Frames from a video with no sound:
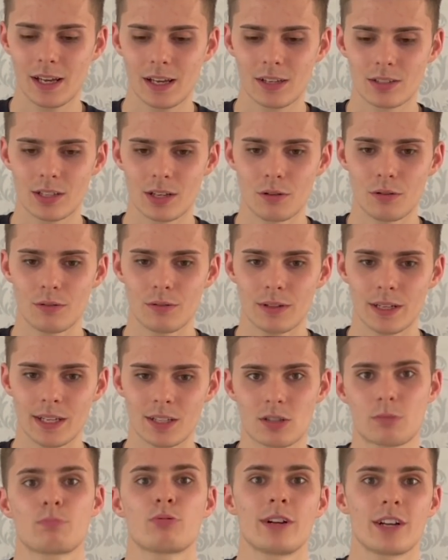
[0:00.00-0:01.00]
So
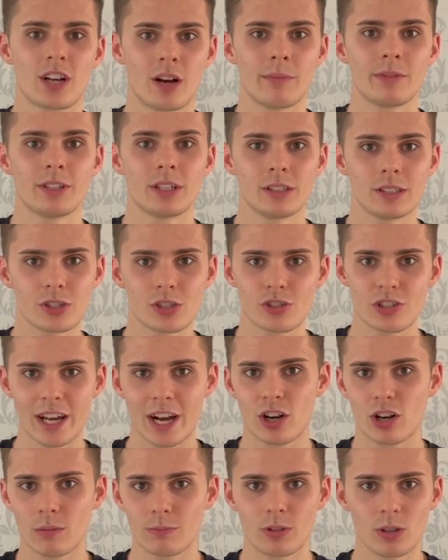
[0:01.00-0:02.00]
it's pretty common knowledge.
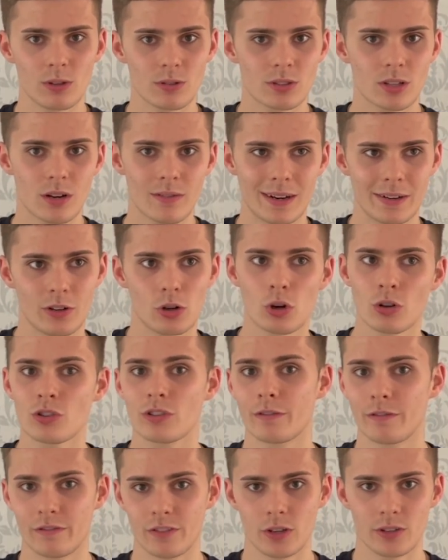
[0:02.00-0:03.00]
Jakob does around
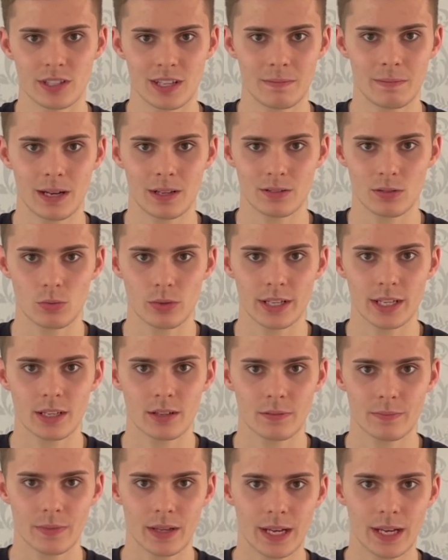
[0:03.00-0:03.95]
113 miles a week,